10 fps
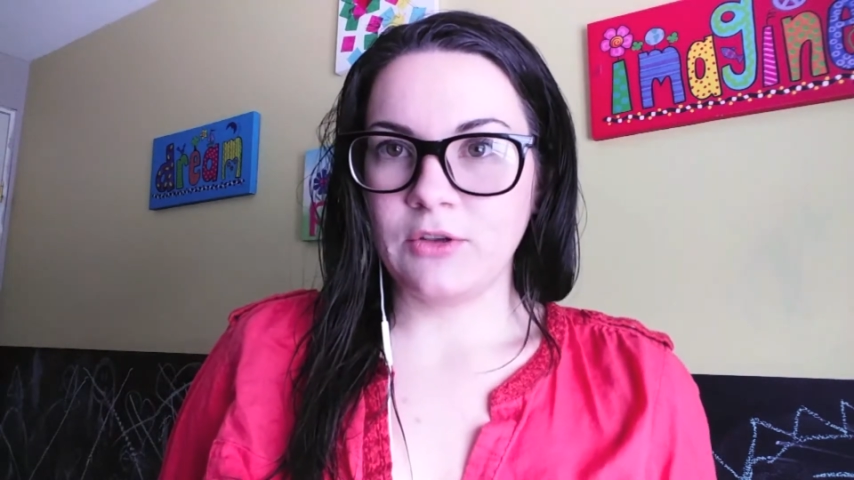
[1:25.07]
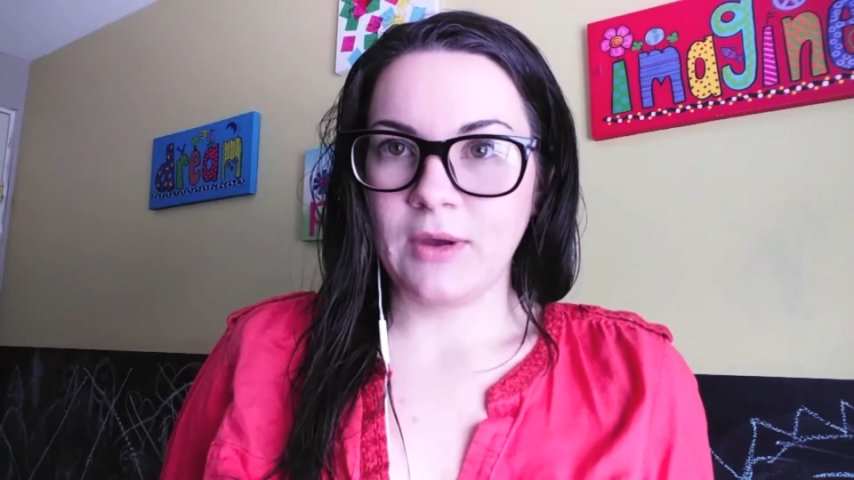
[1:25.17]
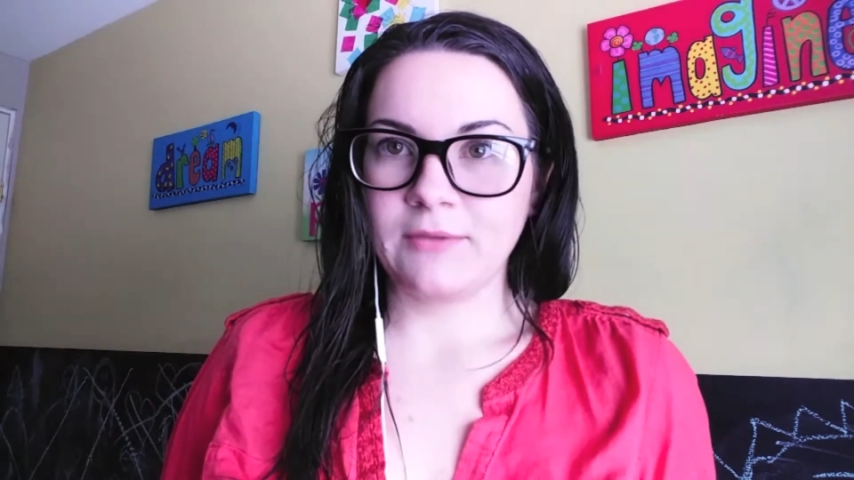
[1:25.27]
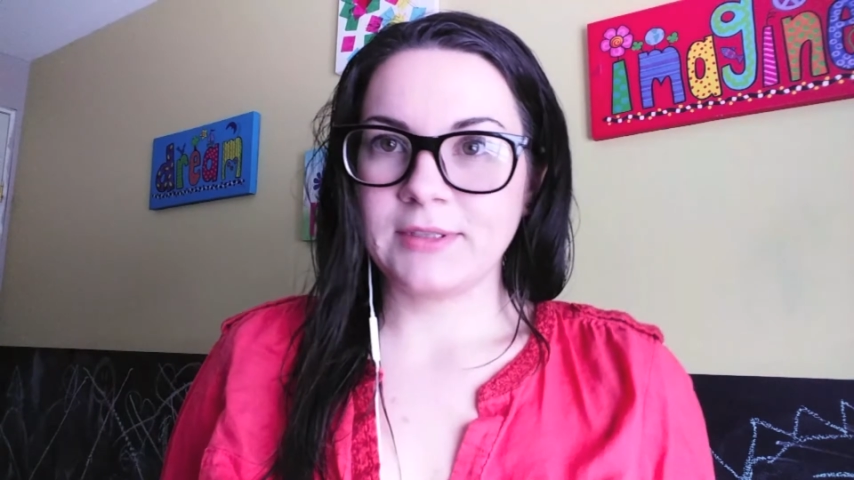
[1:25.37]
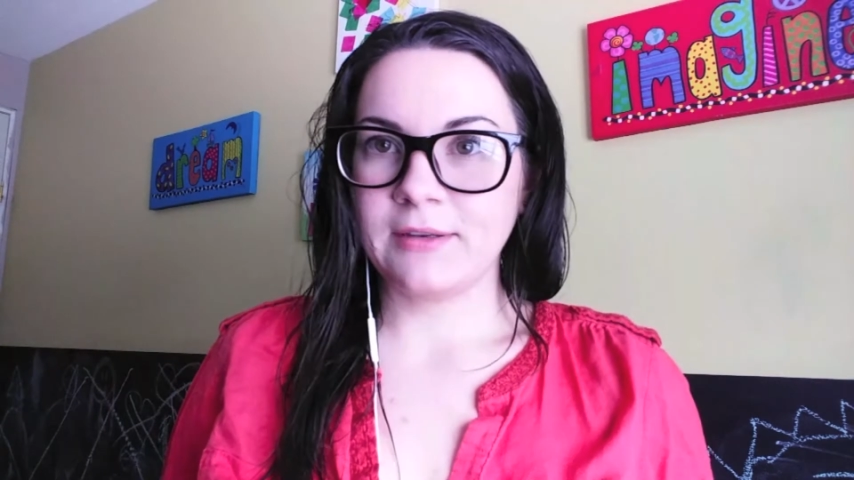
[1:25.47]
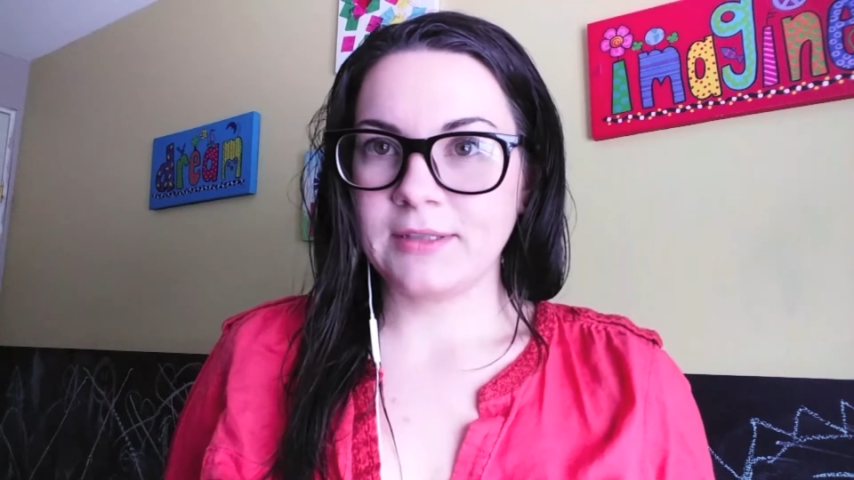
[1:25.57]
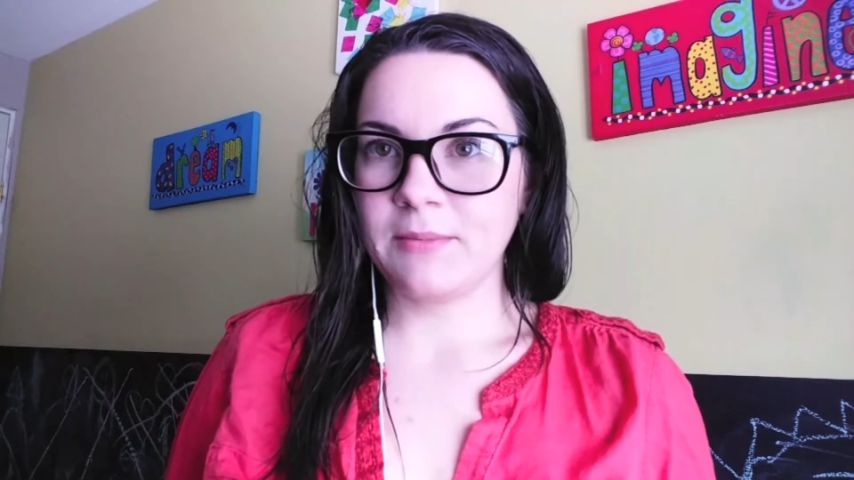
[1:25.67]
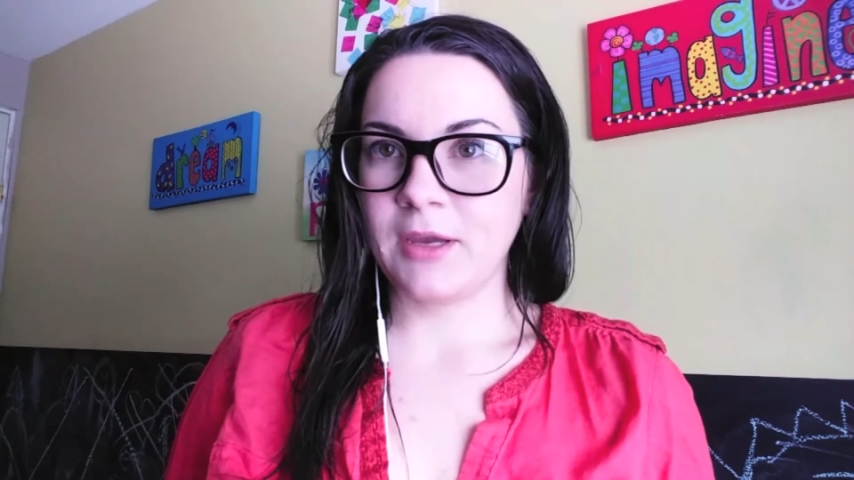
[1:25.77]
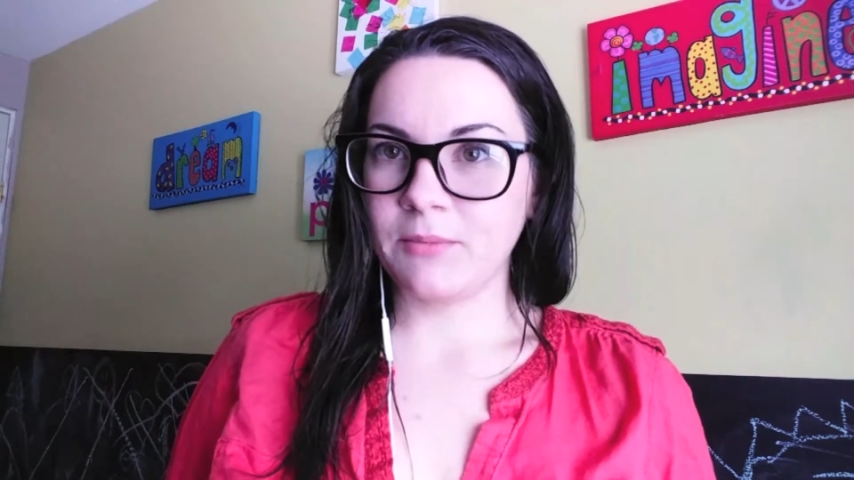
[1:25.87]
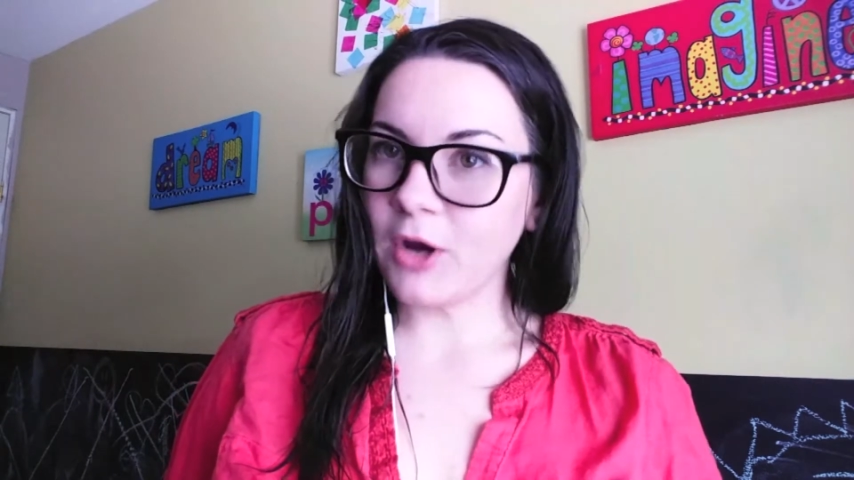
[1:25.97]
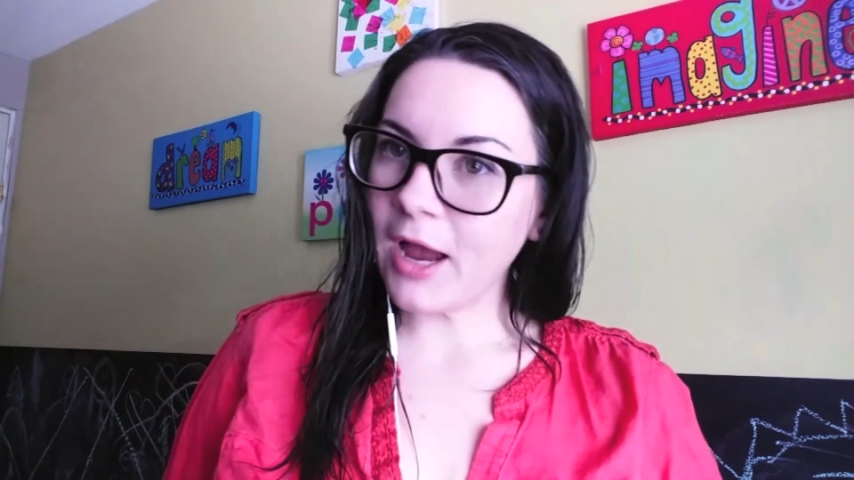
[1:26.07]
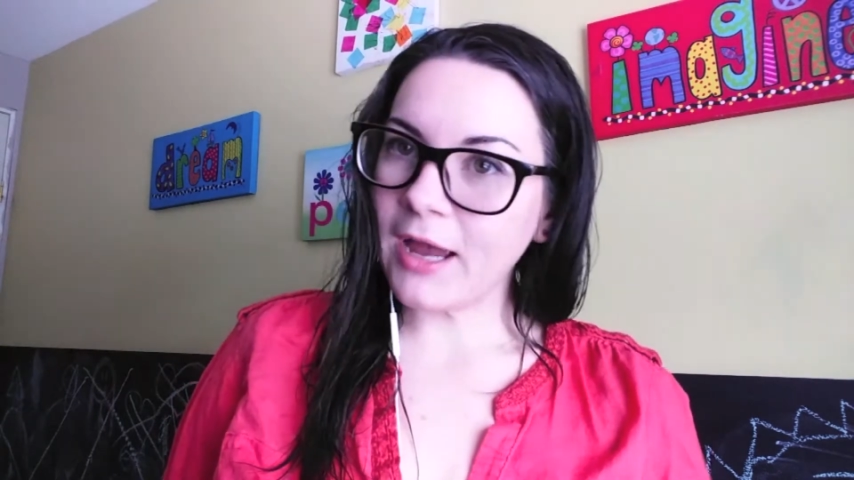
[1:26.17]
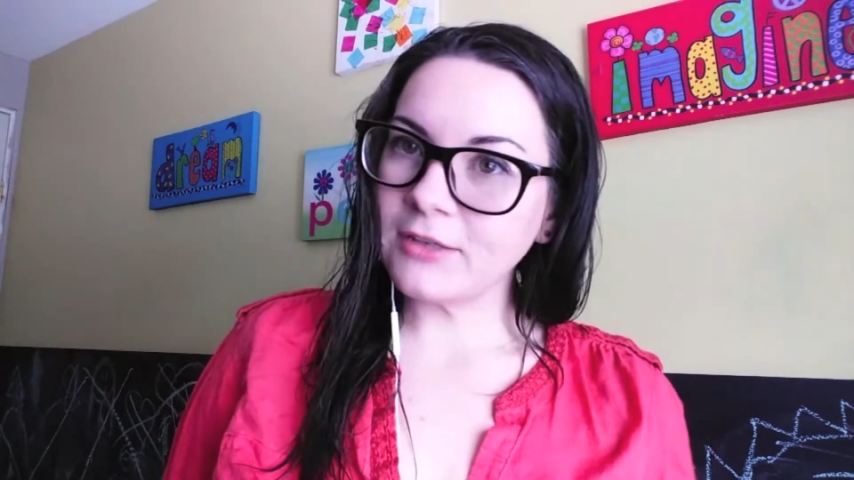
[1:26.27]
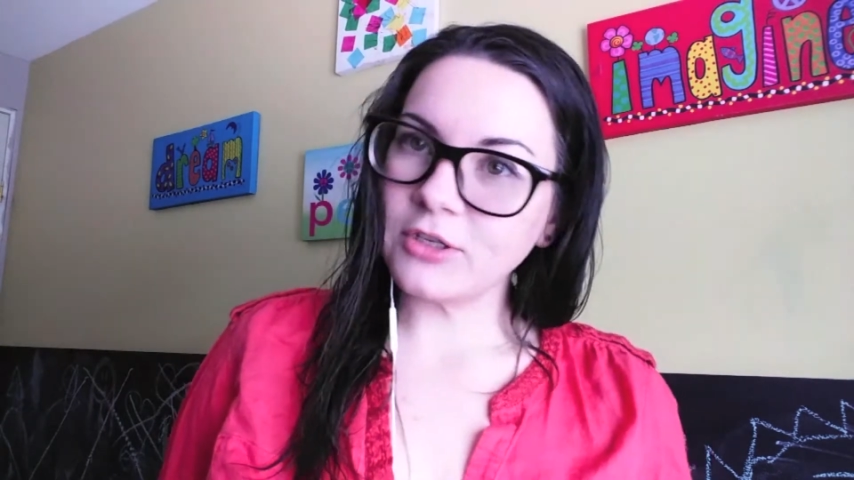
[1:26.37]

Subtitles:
you have cells that make up your eyes,